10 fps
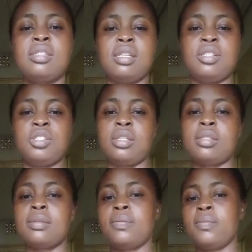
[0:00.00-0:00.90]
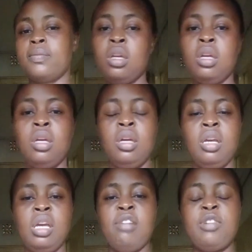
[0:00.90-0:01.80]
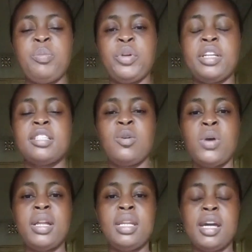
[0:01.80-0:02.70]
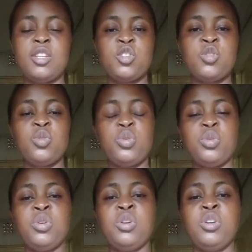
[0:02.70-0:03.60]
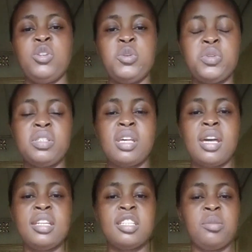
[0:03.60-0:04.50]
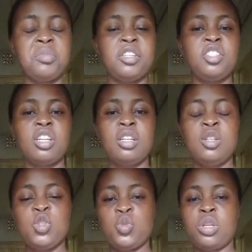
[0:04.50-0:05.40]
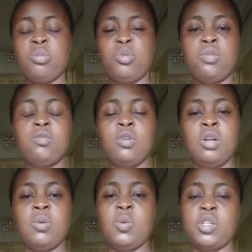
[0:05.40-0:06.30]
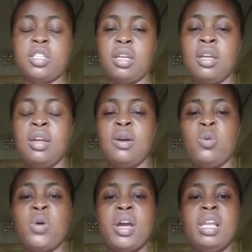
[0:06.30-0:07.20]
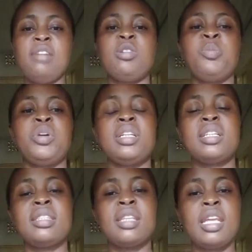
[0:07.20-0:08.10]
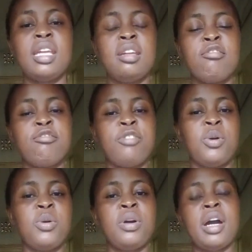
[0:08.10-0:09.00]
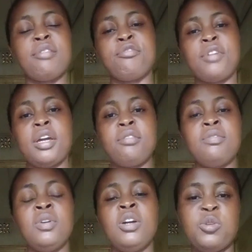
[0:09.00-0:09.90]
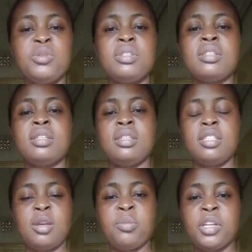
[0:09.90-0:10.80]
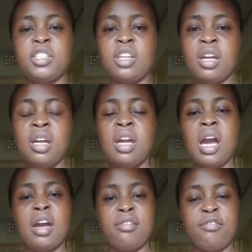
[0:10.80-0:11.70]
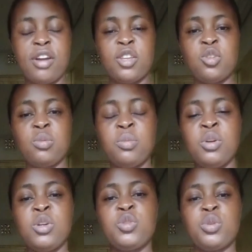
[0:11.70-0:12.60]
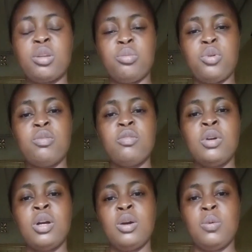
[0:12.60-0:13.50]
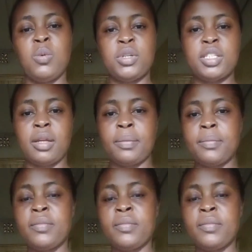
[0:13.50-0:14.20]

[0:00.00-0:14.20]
Celsius. Evaporator 1 and 2 use high temperature to remove water, while evaporator 3, 4, and 5 use temperature and vacuum to remove water.